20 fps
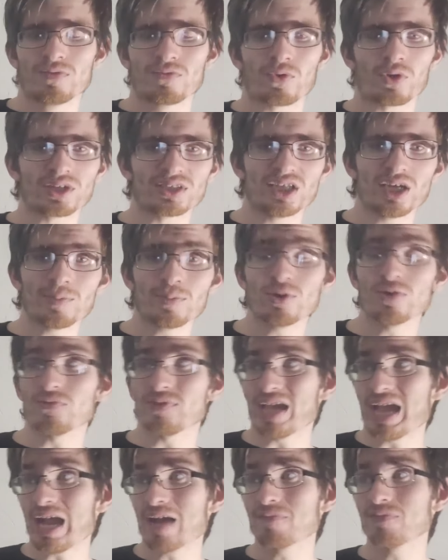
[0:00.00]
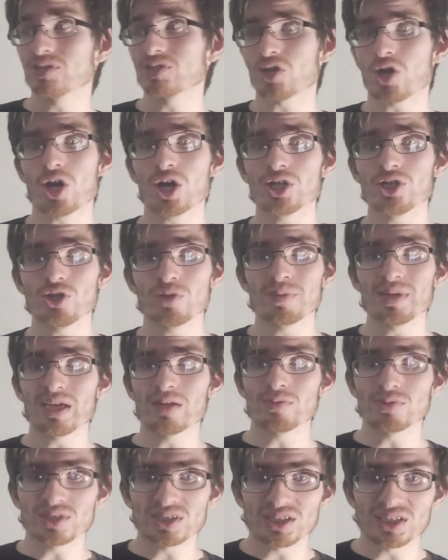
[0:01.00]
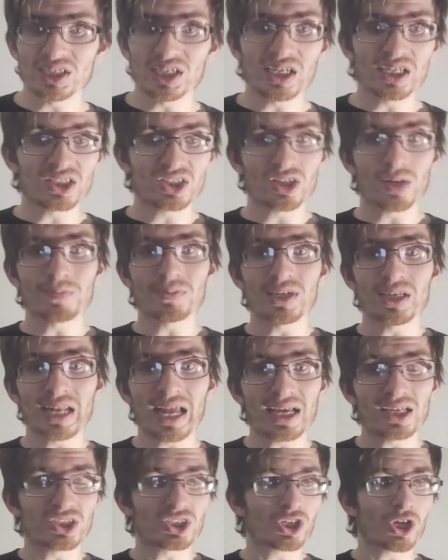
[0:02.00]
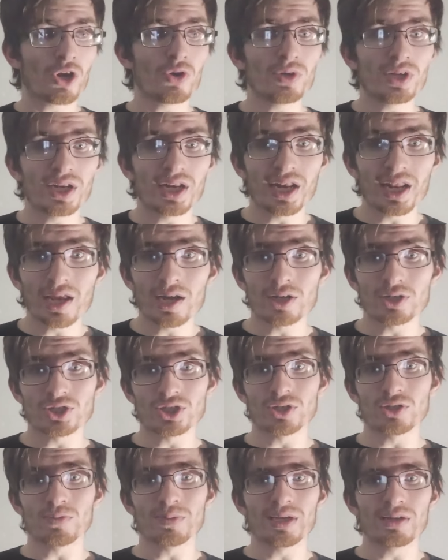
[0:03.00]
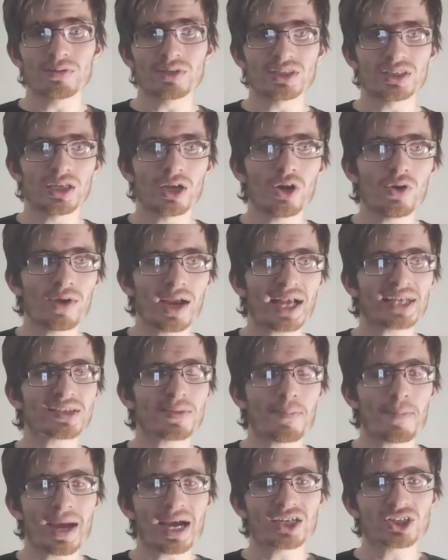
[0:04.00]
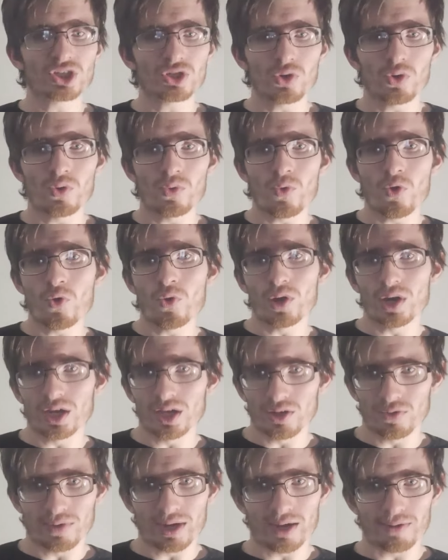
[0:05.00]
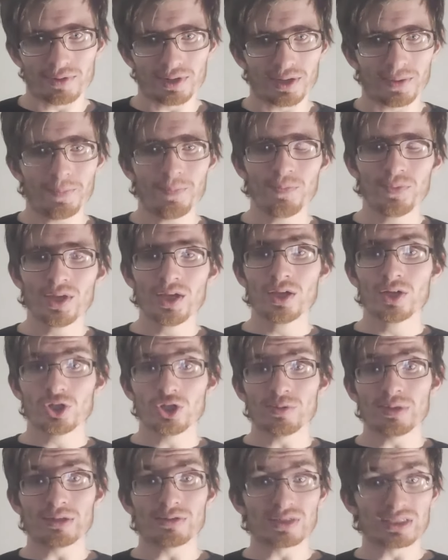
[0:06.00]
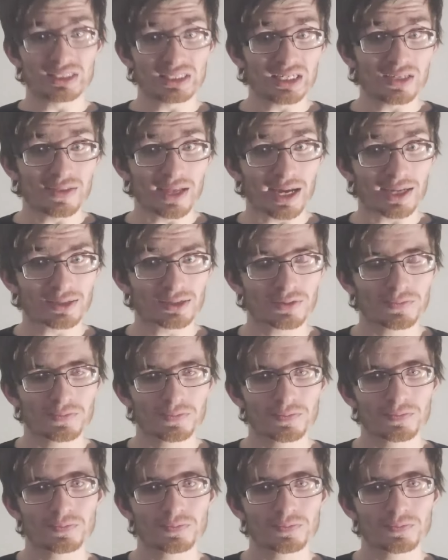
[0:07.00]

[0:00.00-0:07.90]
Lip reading: For example, if you have this on, you'll be able to see something that is coated in energy. You'll be able to see, oh, it has a magical aura around it. You'll be able to see that.